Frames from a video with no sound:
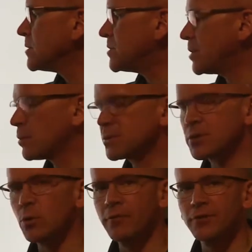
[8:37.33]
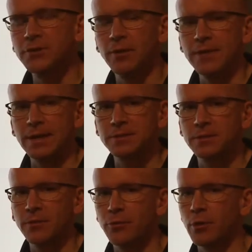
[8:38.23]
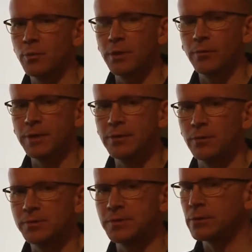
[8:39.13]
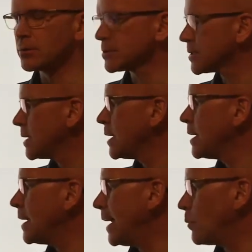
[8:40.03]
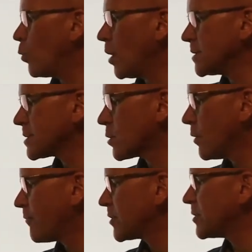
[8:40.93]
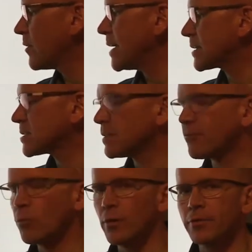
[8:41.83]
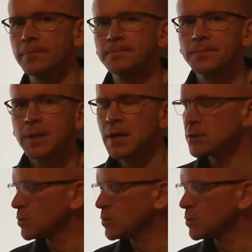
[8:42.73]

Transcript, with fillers: 0 is the coefficient on the x to the third. We don't need those zeros. And 1 is the coefficient on the x to the fourth. So